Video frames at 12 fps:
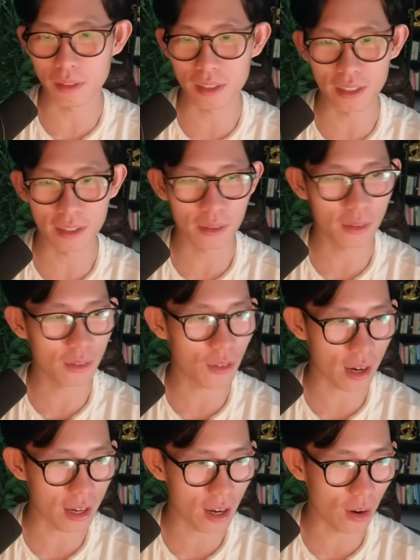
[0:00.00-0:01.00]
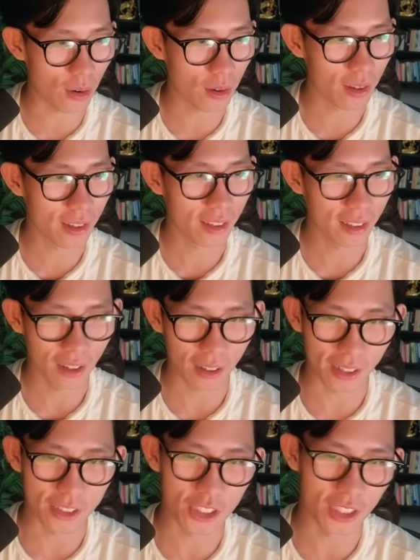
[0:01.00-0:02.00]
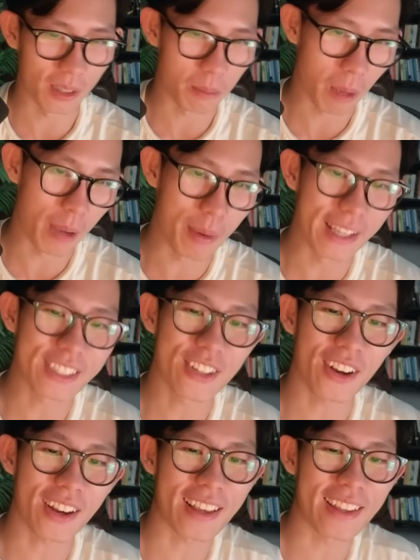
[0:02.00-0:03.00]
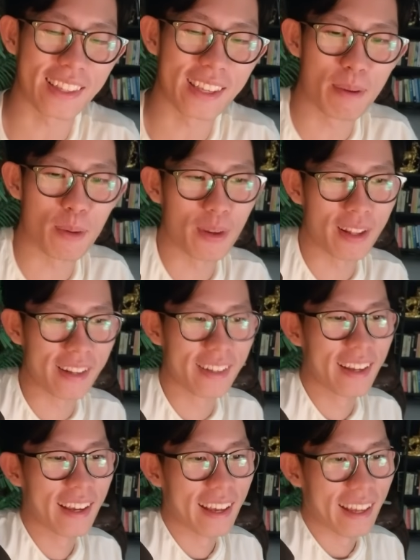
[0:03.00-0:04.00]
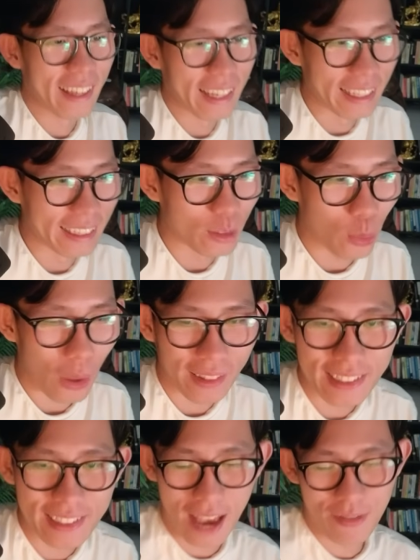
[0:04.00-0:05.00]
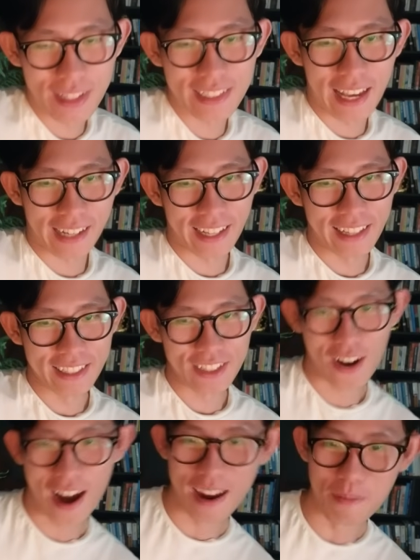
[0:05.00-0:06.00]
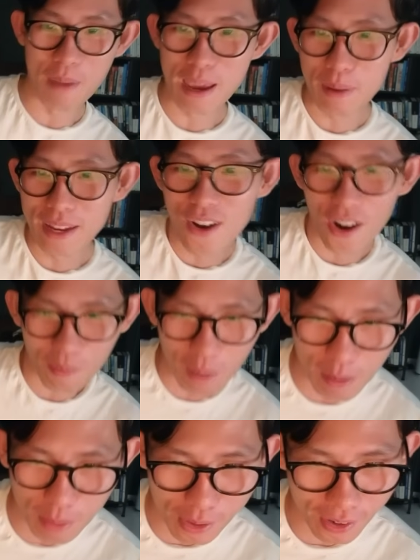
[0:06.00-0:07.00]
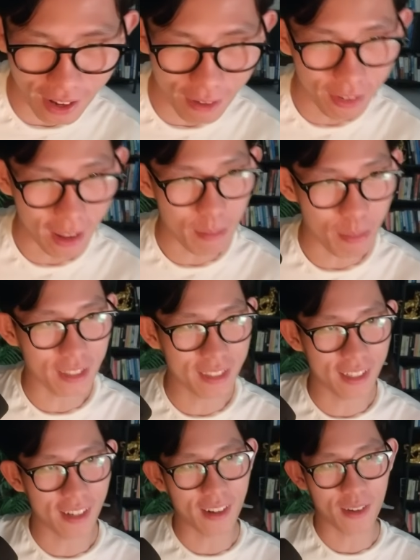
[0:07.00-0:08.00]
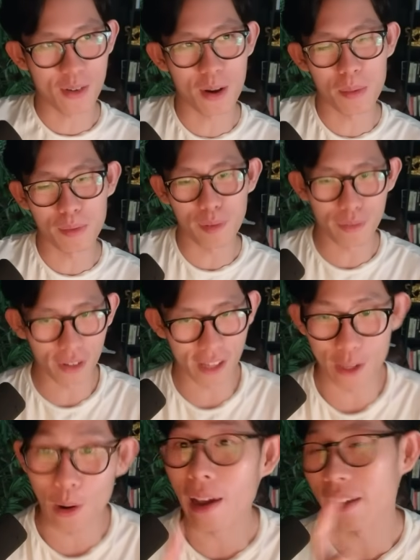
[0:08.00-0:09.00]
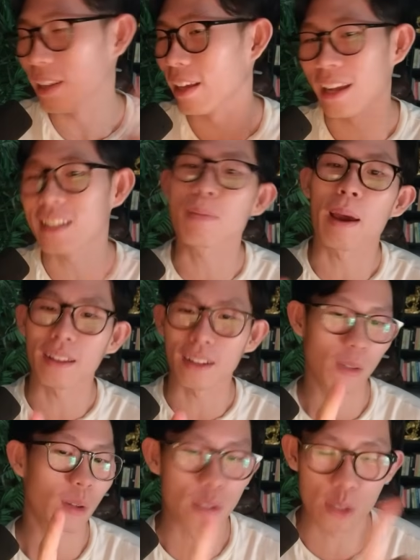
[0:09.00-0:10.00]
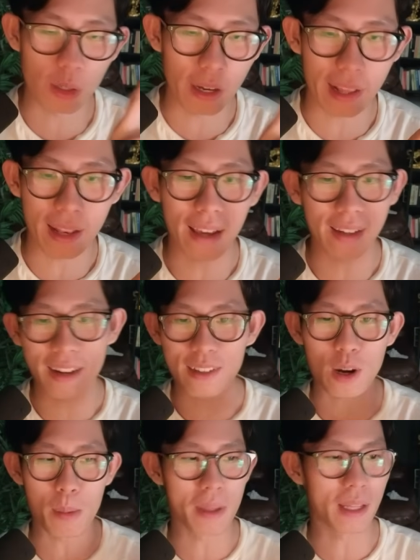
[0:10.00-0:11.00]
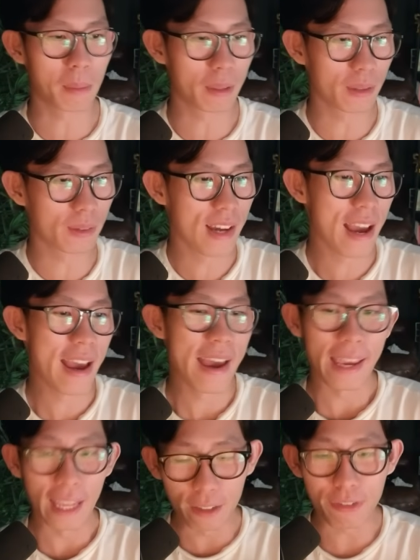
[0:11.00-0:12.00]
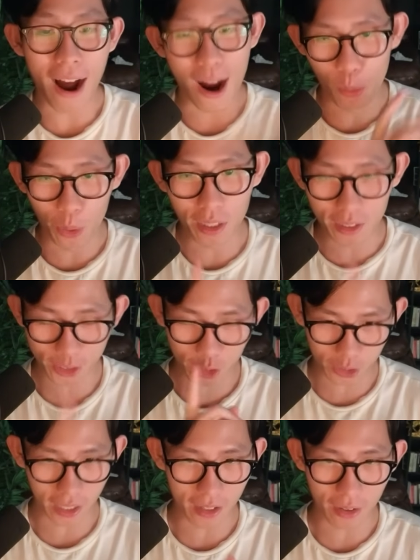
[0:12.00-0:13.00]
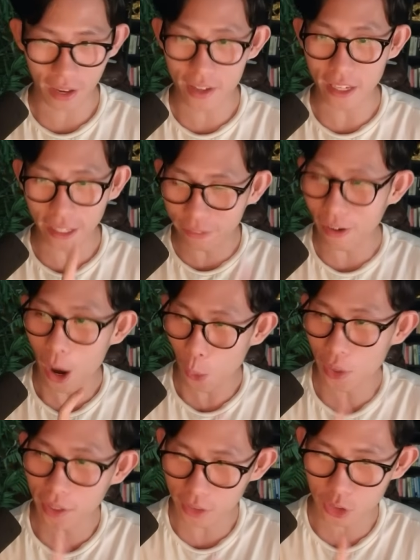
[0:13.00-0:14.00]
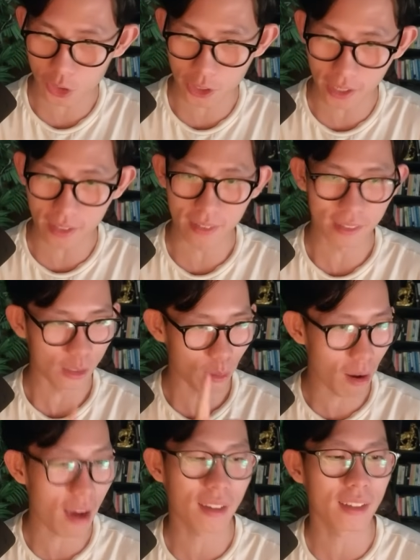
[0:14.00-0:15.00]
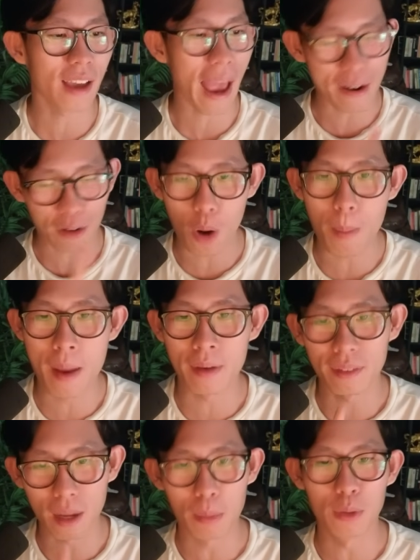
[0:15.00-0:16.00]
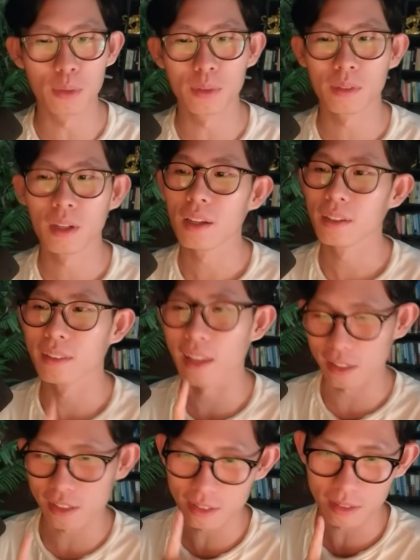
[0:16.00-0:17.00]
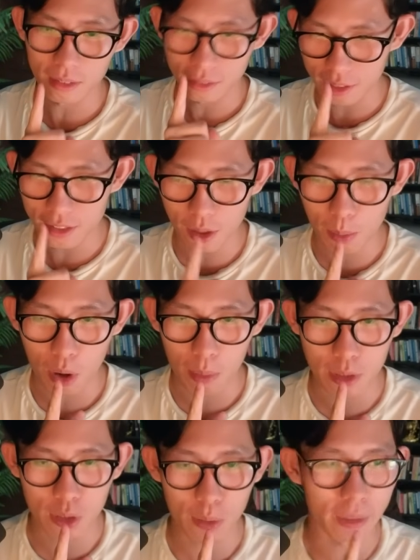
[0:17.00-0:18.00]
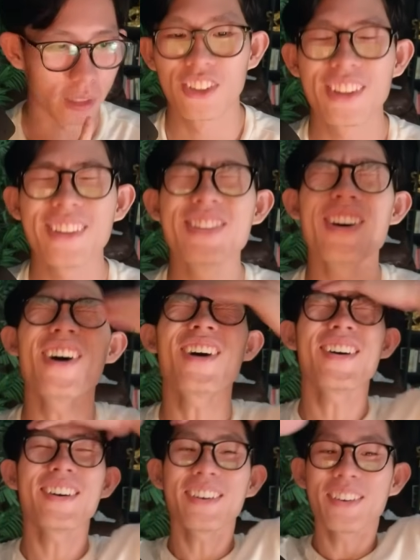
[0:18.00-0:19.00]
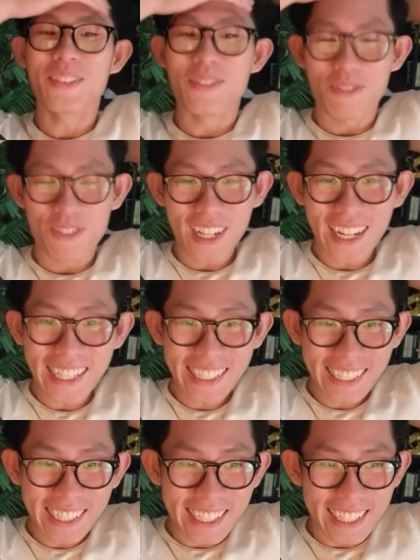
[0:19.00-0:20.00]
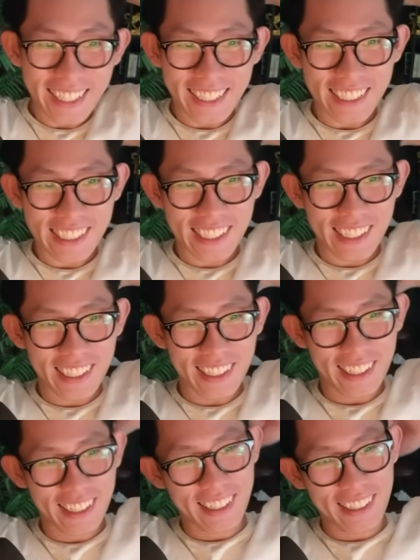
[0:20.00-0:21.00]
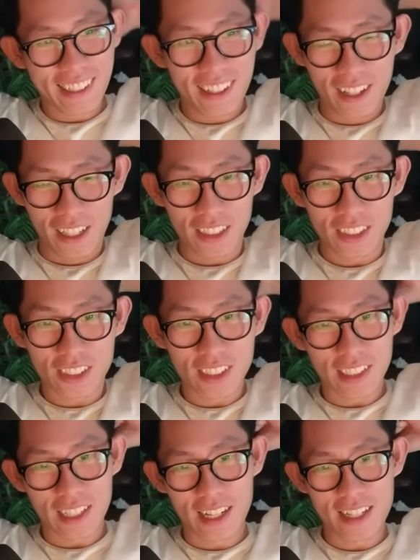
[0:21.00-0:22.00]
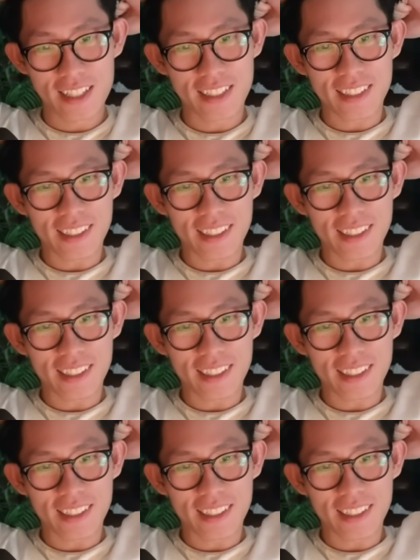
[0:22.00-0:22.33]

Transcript: see. Right now, okay, shit. Maybe it's not gonna hit TP in 27 seconds. All right, maybe not. I feel like price is gonna go up even further. You know, it doesn't matter. You still gotta like and comment W. If I win this trade, okay? If I win this trade, you like and comment W. That's your promise to me. No, fuck. Oh shit, guys.